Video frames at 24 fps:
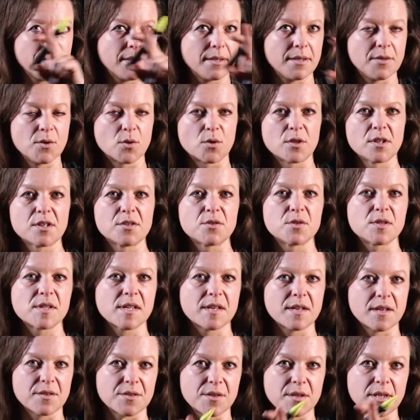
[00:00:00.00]
in order to
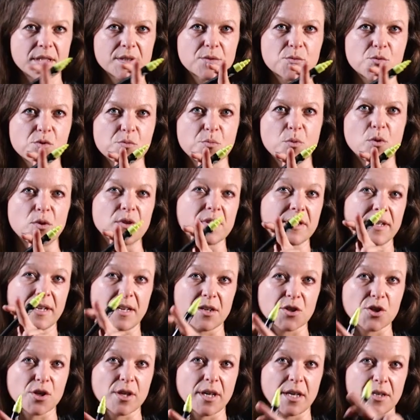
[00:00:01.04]
send out the next report, they
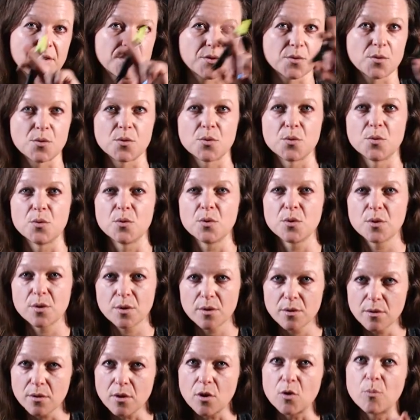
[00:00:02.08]
actually had to
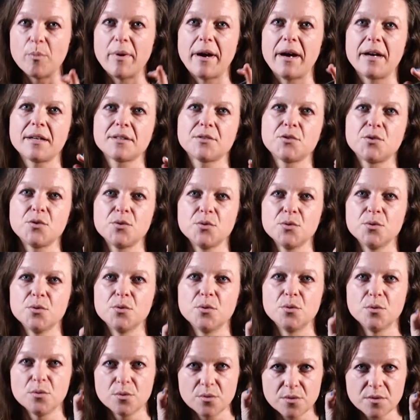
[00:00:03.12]
go back
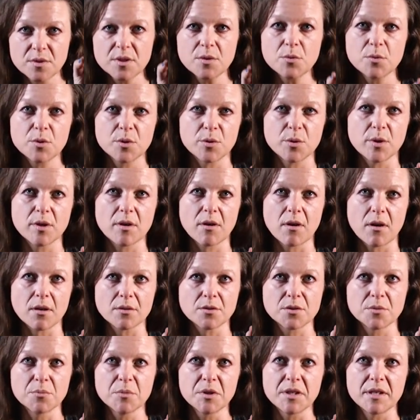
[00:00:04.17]
to 0 o'clock,
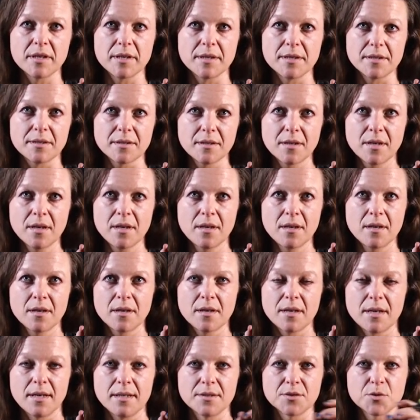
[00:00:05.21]
to midnight,
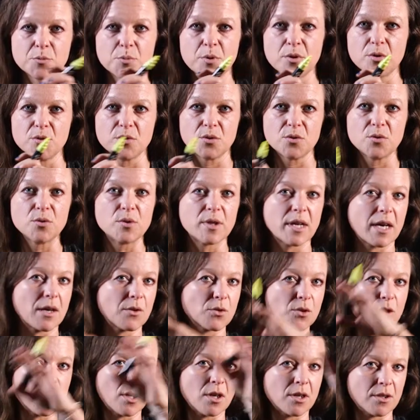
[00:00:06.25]
as opposed to
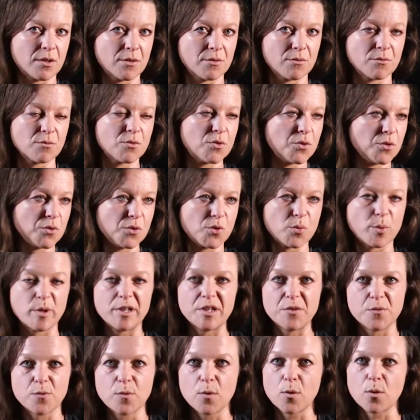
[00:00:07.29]
count on to
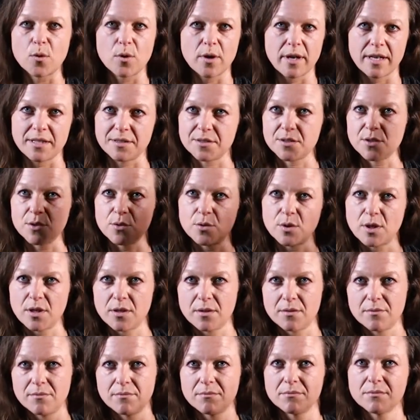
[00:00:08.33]
24 and so
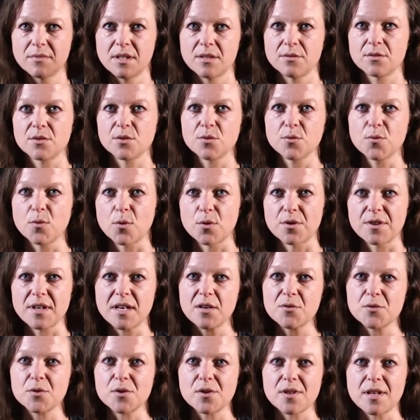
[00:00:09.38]
on and so forth
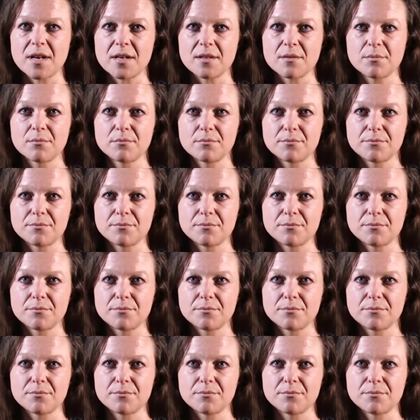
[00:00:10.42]
after that.